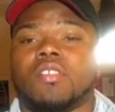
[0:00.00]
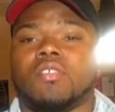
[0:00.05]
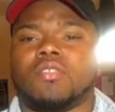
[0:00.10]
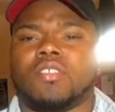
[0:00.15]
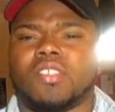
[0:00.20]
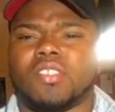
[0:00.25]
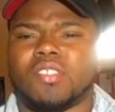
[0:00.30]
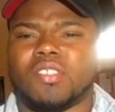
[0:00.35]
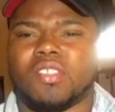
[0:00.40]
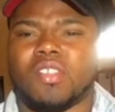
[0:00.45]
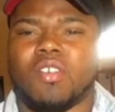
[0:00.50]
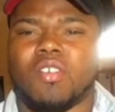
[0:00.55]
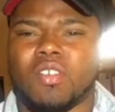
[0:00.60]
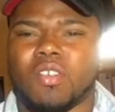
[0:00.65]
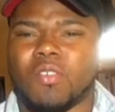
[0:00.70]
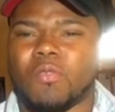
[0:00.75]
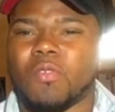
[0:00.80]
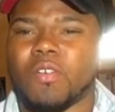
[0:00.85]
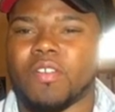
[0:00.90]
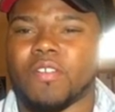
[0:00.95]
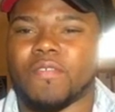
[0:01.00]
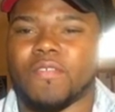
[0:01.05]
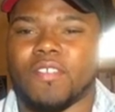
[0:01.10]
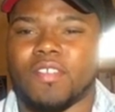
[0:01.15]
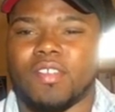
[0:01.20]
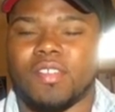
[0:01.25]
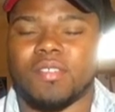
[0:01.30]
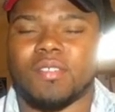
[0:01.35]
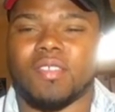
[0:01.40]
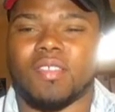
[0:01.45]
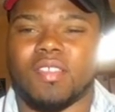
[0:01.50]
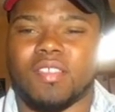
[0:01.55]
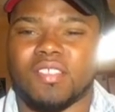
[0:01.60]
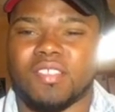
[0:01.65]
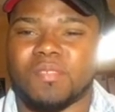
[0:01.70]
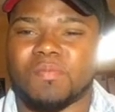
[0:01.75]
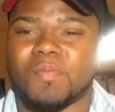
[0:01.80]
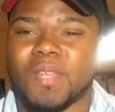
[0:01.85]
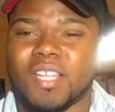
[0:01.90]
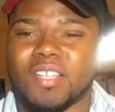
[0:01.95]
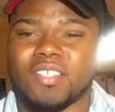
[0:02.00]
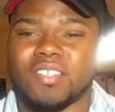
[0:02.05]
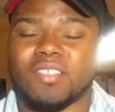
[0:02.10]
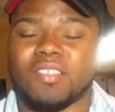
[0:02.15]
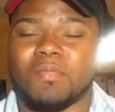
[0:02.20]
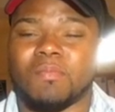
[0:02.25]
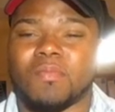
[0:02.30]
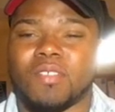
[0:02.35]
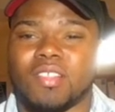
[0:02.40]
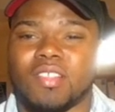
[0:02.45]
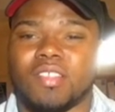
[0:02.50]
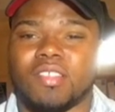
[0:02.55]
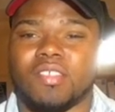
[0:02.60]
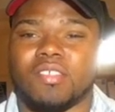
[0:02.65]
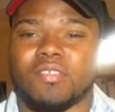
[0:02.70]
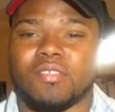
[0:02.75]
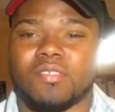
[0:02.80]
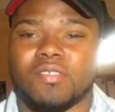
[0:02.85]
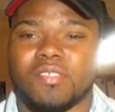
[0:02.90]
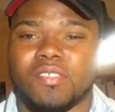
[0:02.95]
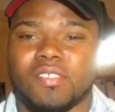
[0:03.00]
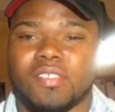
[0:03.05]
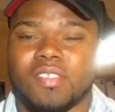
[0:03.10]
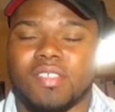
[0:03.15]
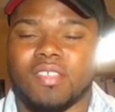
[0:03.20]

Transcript: just going to work for anything, especially millennials.